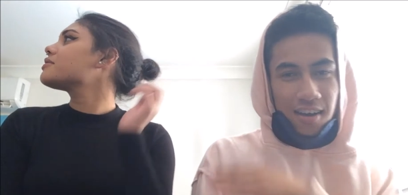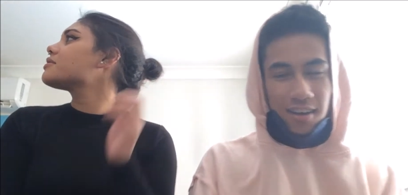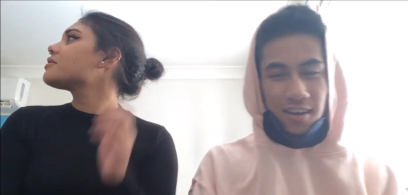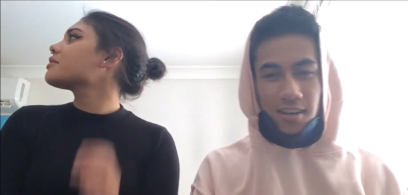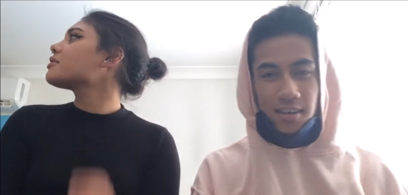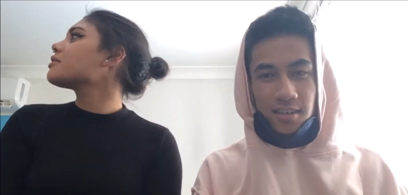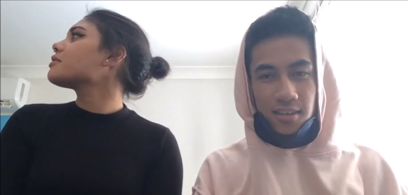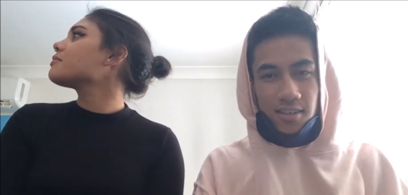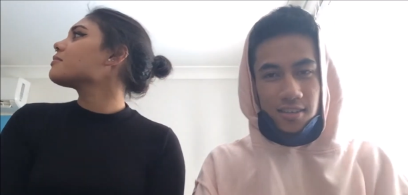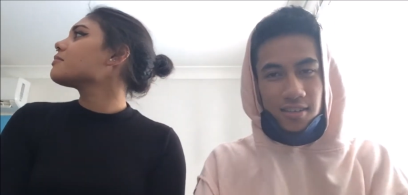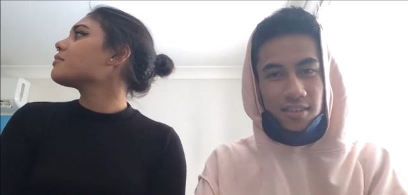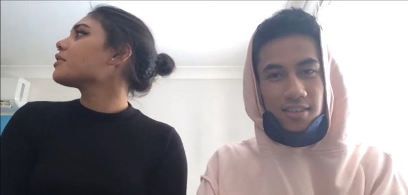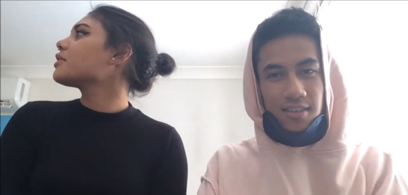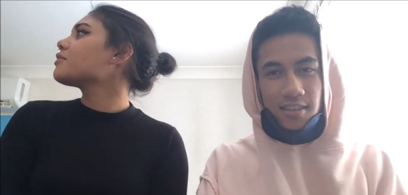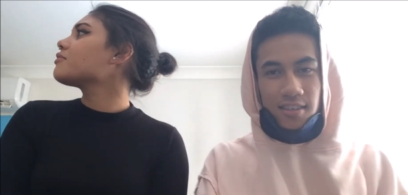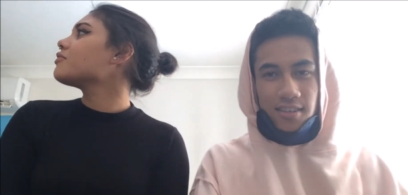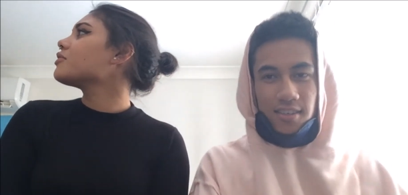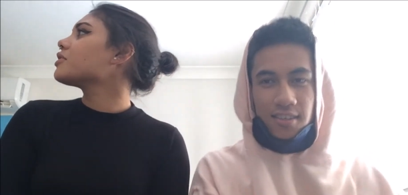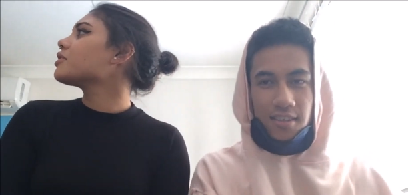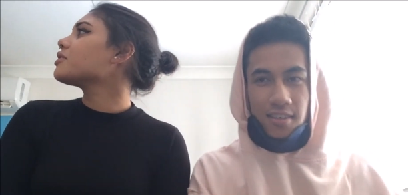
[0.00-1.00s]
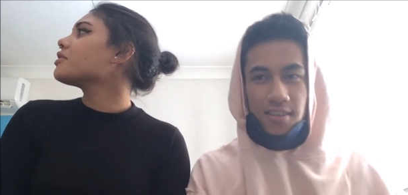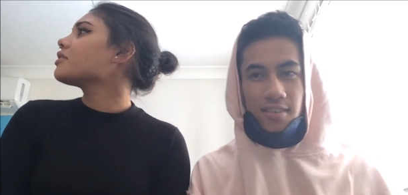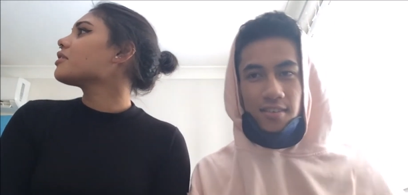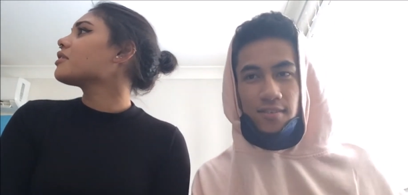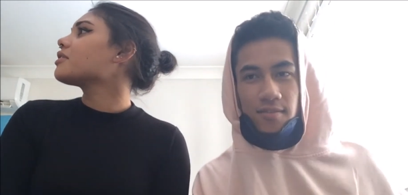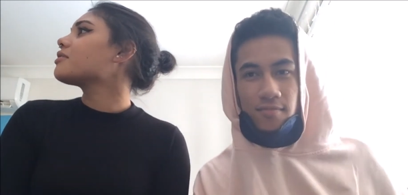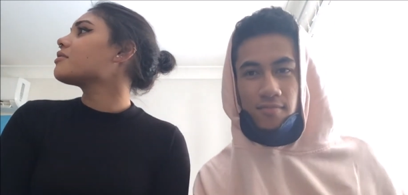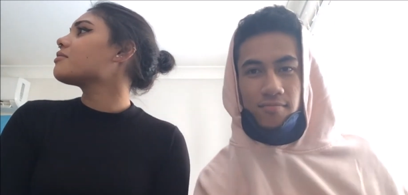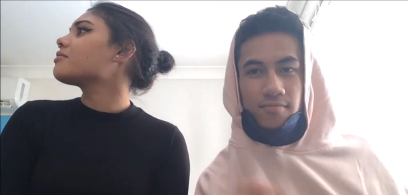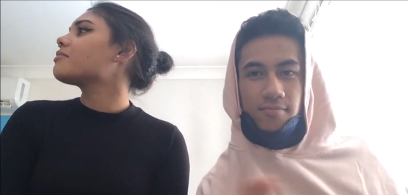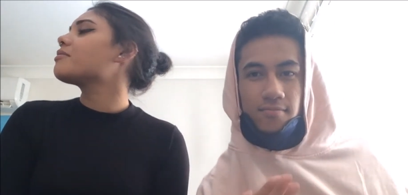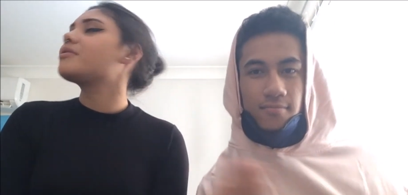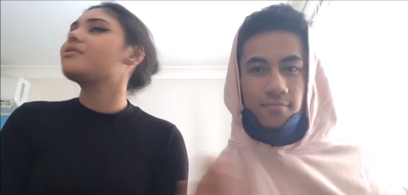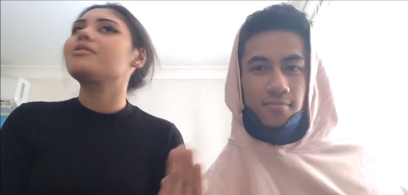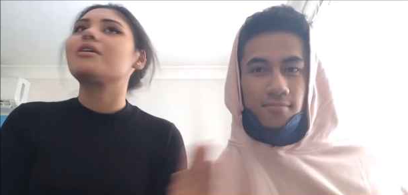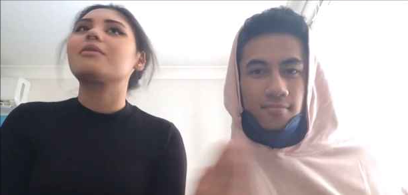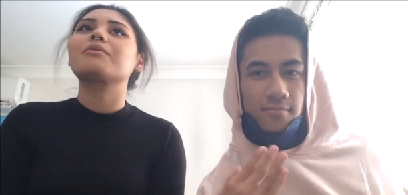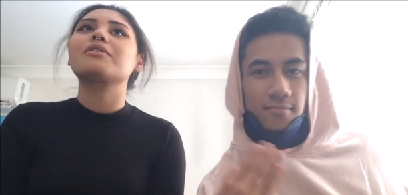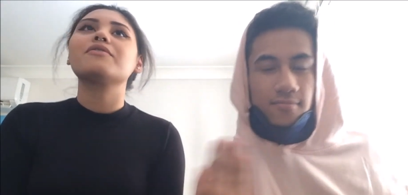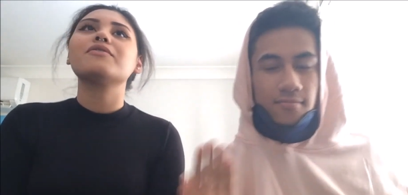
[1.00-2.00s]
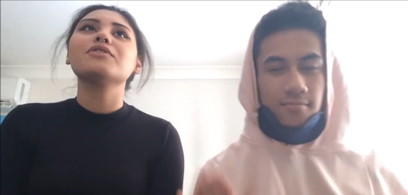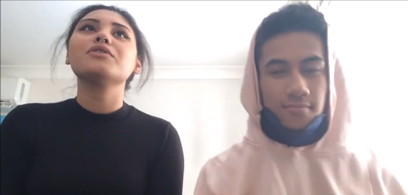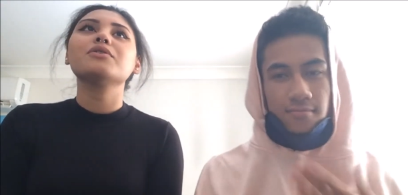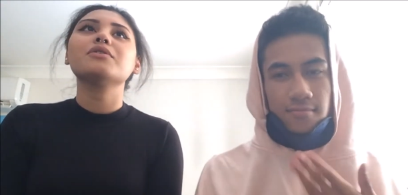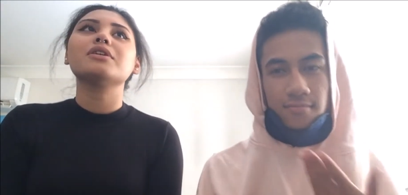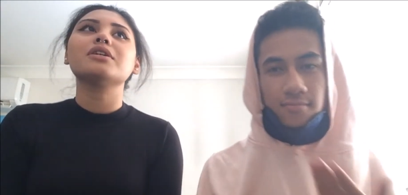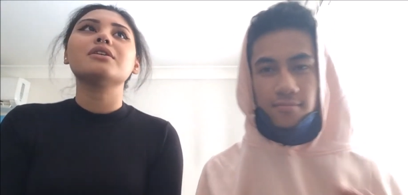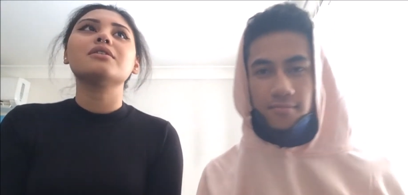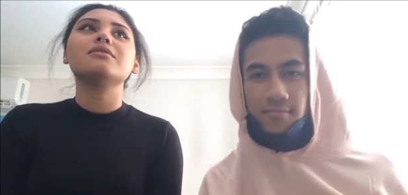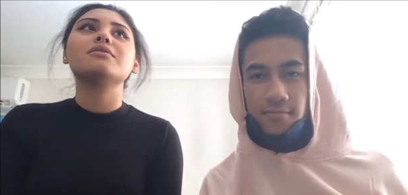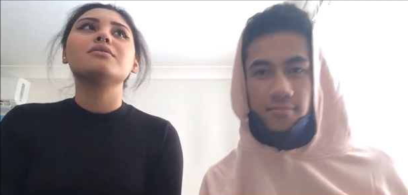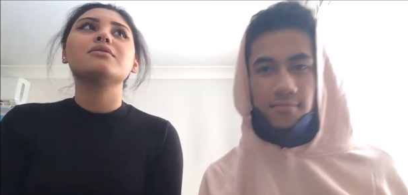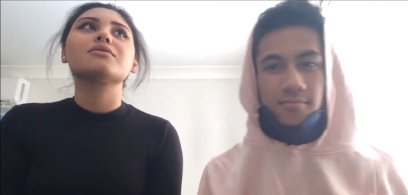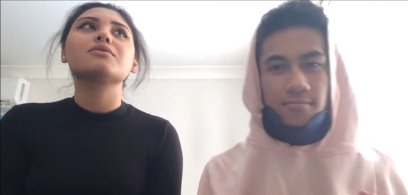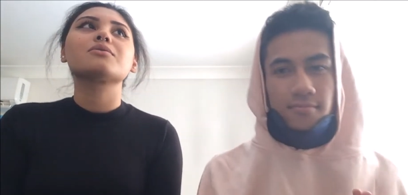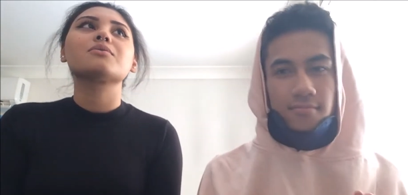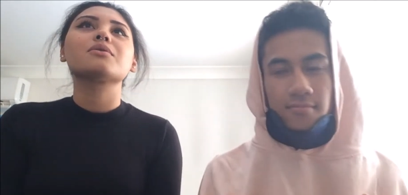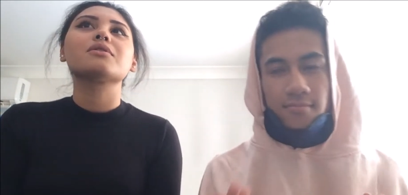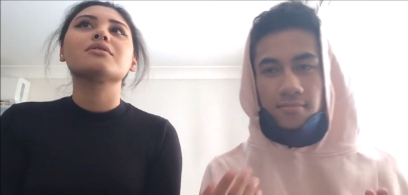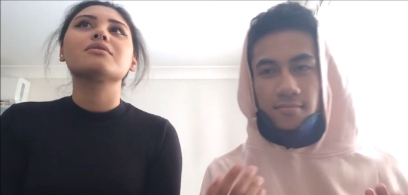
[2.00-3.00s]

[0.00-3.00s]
Speaker 1: because like, I'm like really like. I'm giving you the easiest